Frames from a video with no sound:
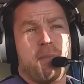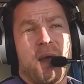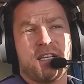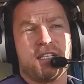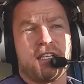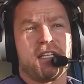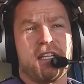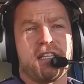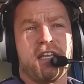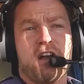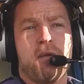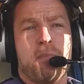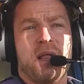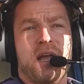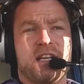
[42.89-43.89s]
basically the
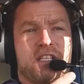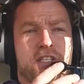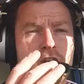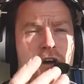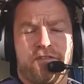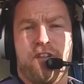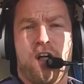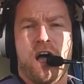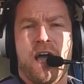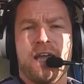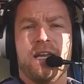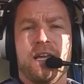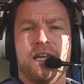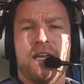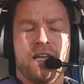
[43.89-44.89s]
aeroplane is not
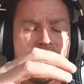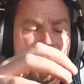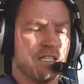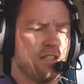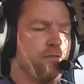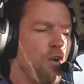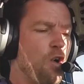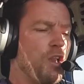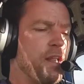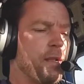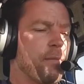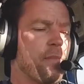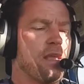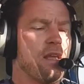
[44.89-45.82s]
flying, it is falling.